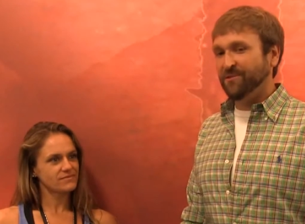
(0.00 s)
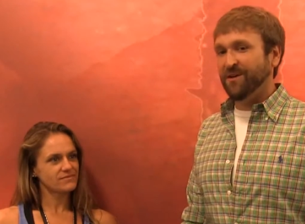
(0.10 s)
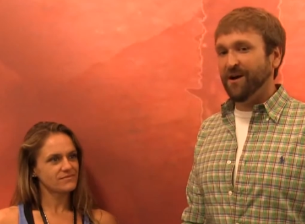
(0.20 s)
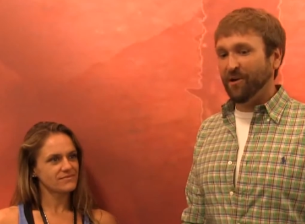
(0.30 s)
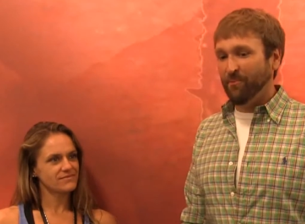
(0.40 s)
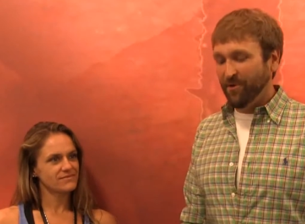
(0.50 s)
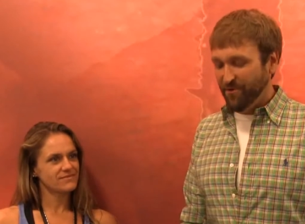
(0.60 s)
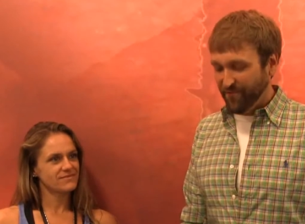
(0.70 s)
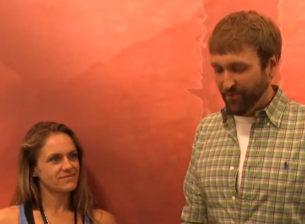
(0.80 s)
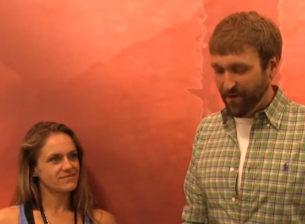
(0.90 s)
Speaker 1: have been talking about
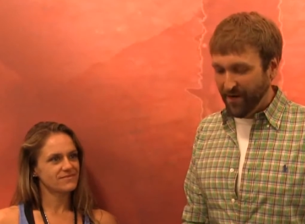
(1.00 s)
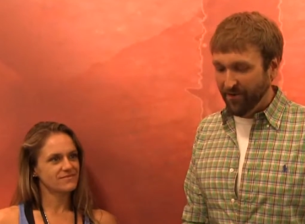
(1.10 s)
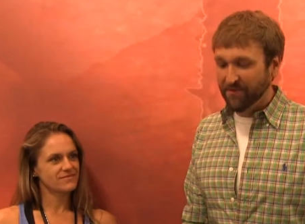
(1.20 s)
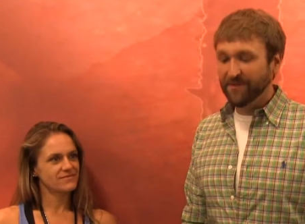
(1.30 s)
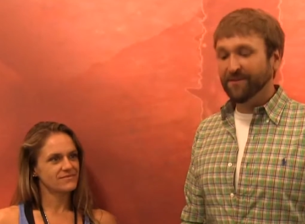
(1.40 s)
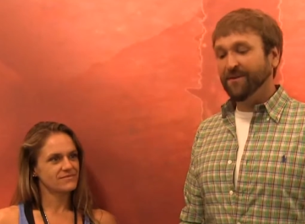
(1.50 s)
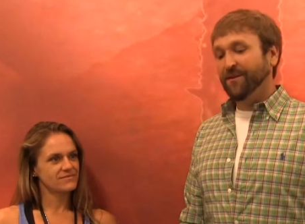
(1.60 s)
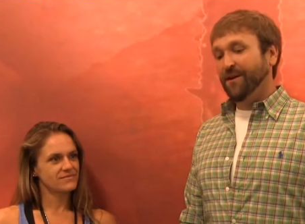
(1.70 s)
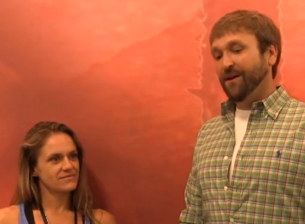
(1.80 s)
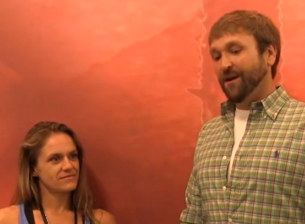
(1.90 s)
you for a while.
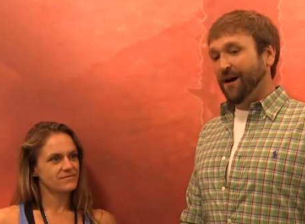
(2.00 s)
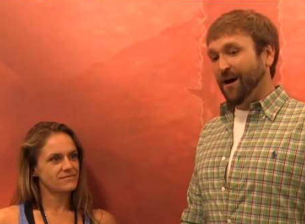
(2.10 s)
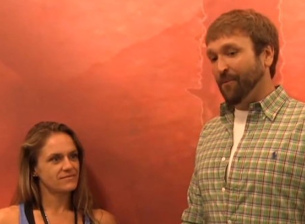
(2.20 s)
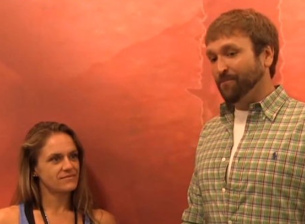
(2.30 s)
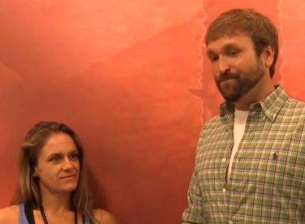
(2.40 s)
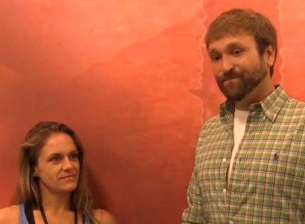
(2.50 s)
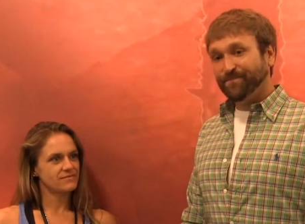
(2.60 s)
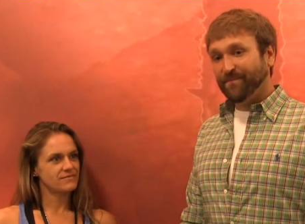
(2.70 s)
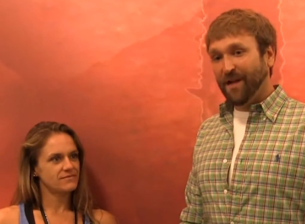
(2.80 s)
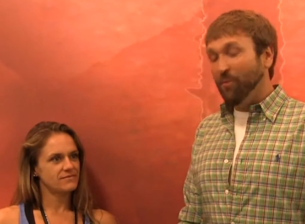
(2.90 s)

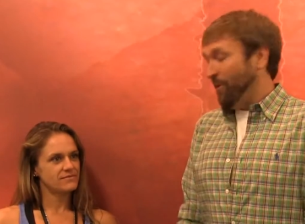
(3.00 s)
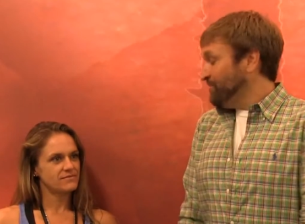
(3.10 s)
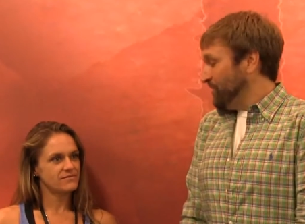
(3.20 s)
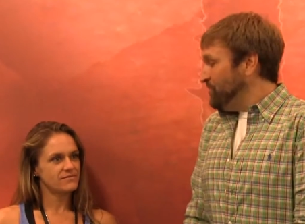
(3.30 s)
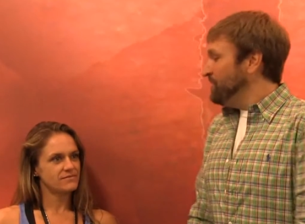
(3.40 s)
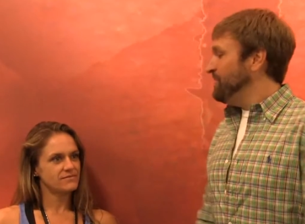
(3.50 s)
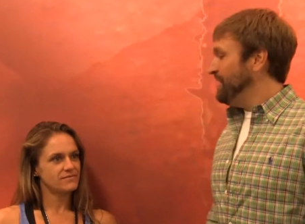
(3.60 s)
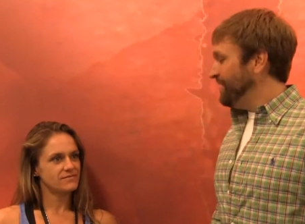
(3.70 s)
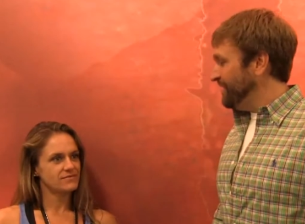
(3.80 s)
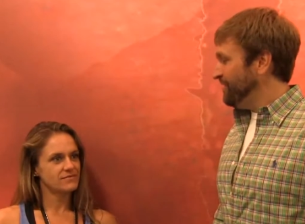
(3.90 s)
Um, how pumped are you to
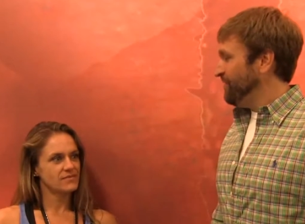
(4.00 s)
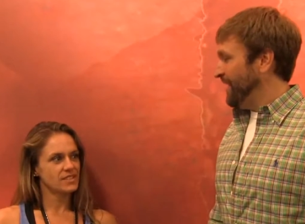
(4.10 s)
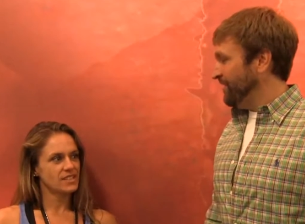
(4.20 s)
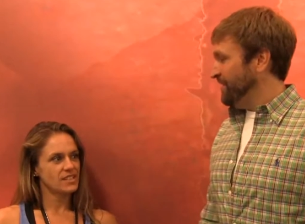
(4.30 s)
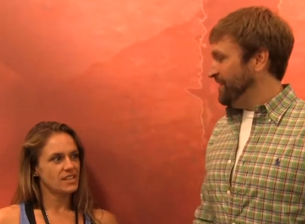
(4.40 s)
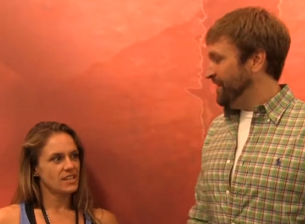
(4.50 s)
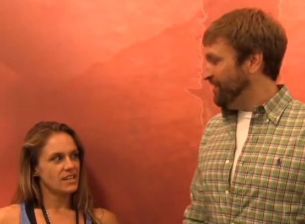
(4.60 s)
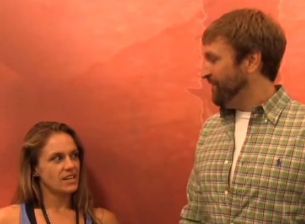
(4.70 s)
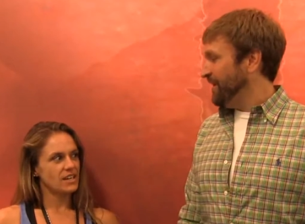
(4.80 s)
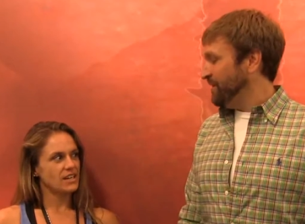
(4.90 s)
be here finally
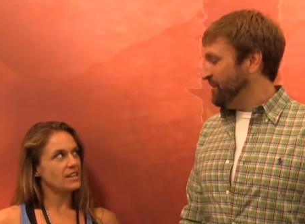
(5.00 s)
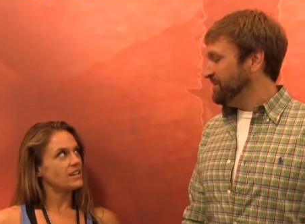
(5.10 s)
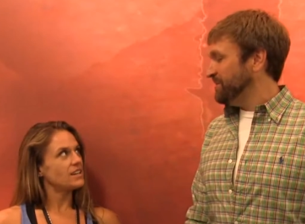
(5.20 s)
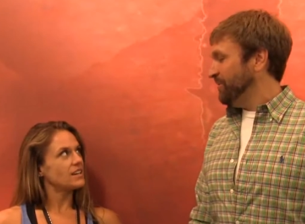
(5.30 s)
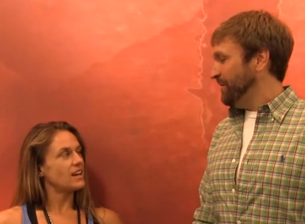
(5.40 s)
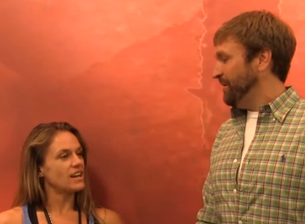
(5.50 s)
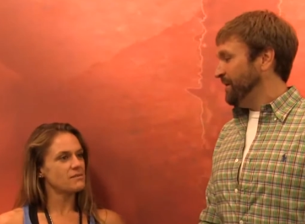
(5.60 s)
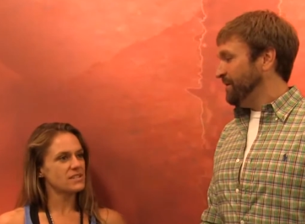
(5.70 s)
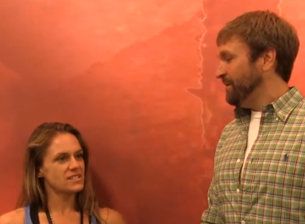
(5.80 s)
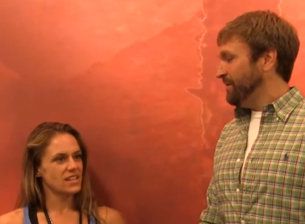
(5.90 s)
uh, fighting in Minnesota?
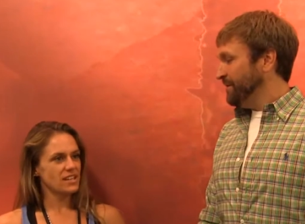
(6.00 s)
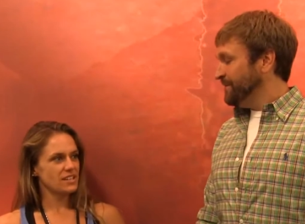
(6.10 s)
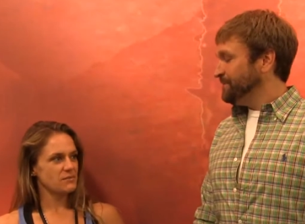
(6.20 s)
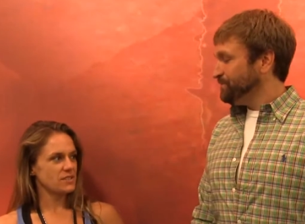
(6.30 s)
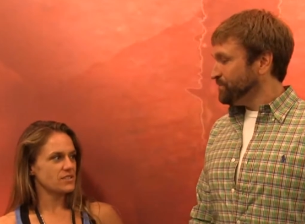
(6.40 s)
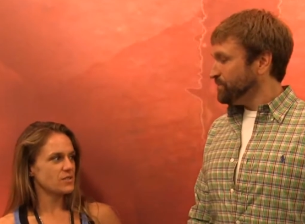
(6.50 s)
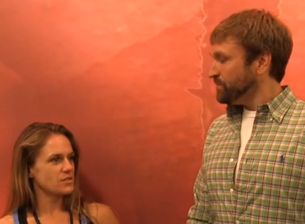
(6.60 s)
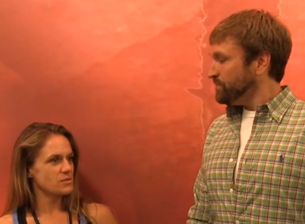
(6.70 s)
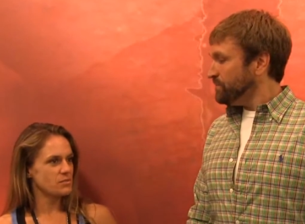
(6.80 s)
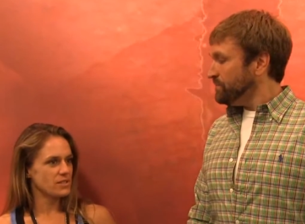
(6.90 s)
I'm
Speaker 2: excited.
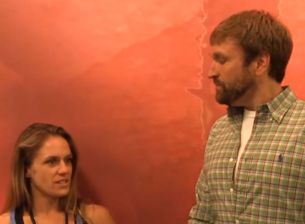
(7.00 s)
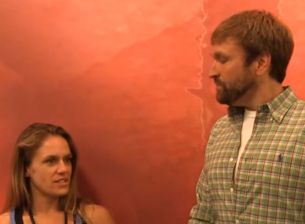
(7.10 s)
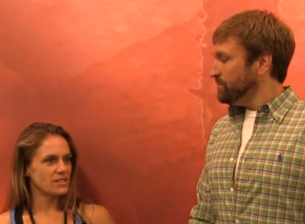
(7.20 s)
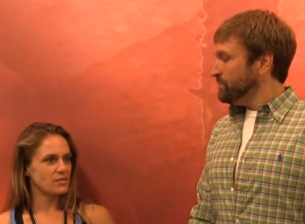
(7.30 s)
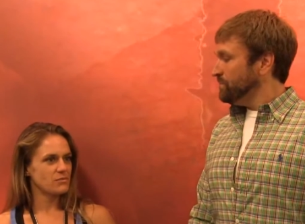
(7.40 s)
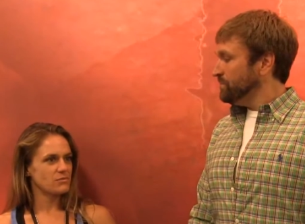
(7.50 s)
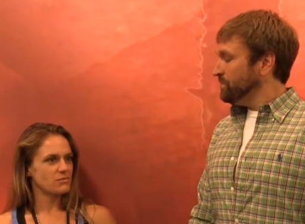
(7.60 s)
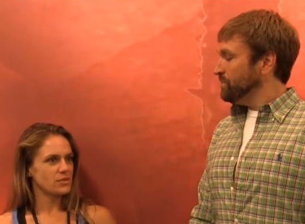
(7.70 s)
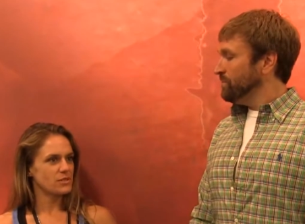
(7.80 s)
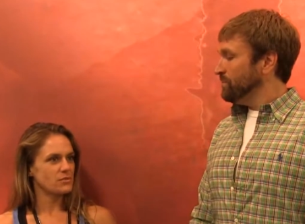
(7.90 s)
Minnesota's a pretty
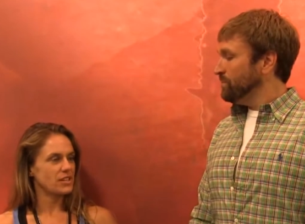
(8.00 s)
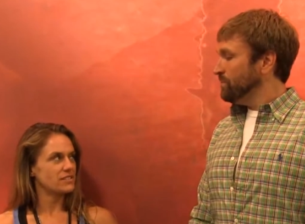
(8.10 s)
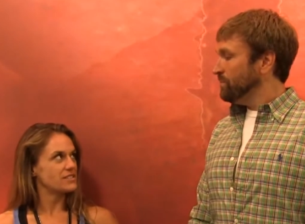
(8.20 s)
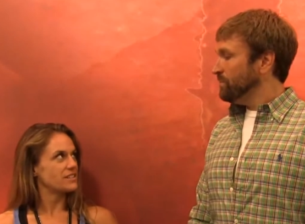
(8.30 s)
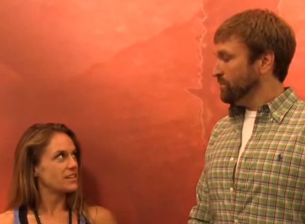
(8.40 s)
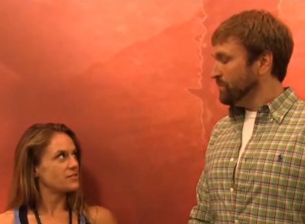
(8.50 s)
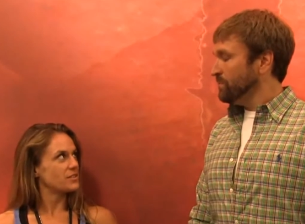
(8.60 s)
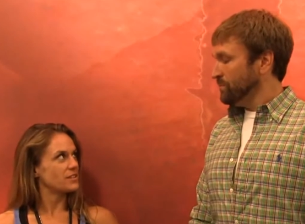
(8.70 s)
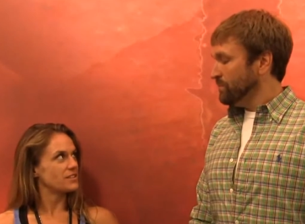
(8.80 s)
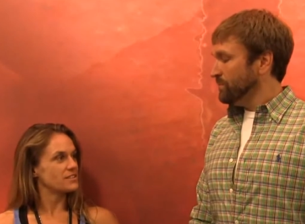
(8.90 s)
pretty wild state
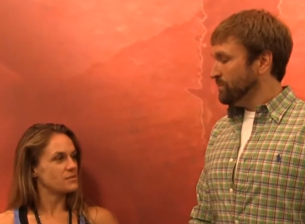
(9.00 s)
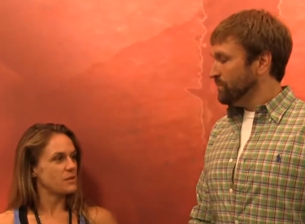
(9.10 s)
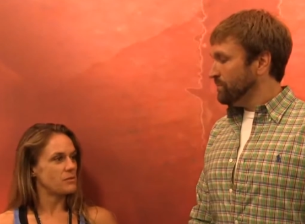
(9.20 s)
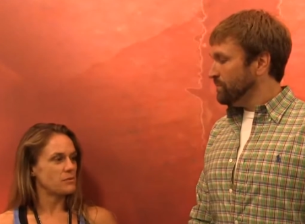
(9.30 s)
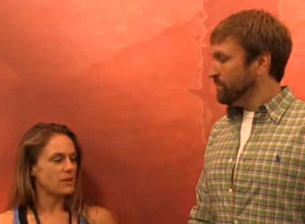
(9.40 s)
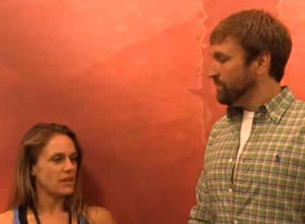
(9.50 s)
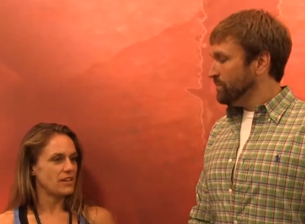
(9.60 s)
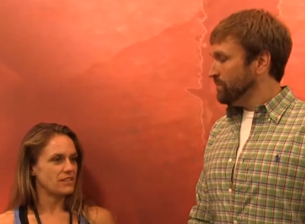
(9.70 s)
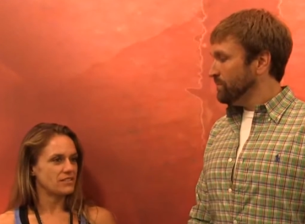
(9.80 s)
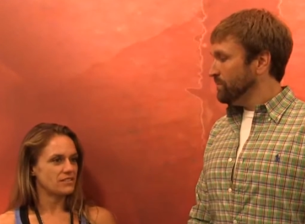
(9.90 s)
for some MMA,
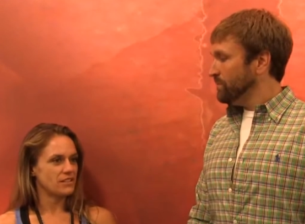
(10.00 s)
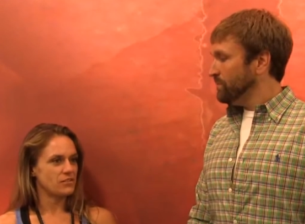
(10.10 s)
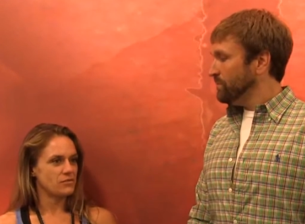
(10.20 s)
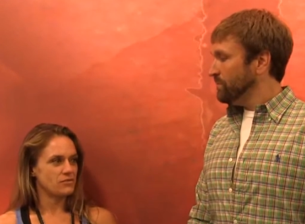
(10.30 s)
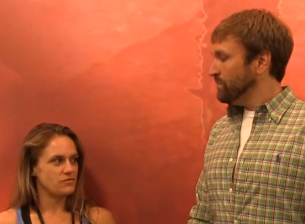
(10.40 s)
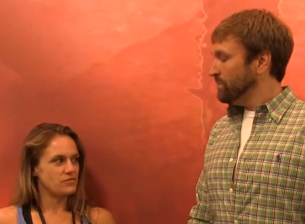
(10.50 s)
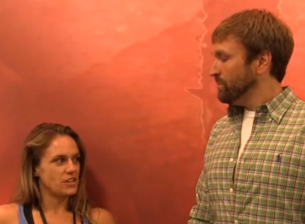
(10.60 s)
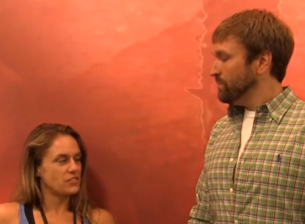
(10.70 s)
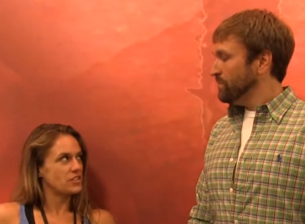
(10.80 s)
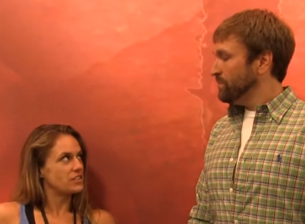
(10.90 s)
and they've
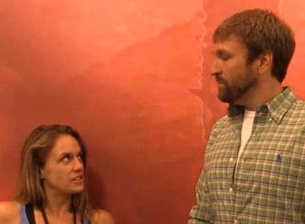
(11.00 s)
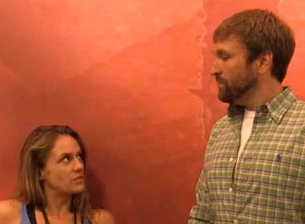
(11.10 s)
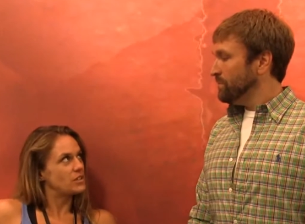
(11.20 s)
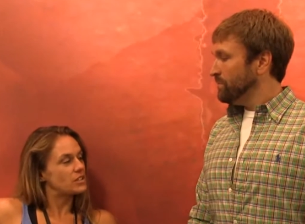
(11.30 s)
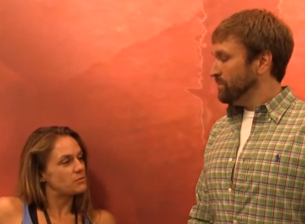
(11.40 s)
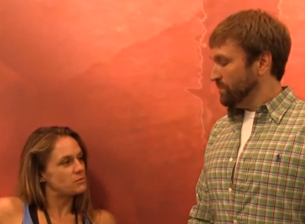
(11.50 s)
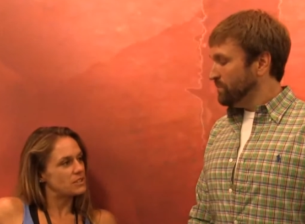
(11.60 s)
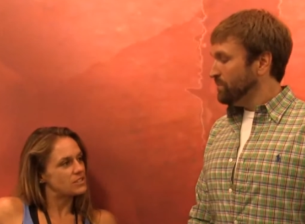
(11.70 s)
definitely welcomed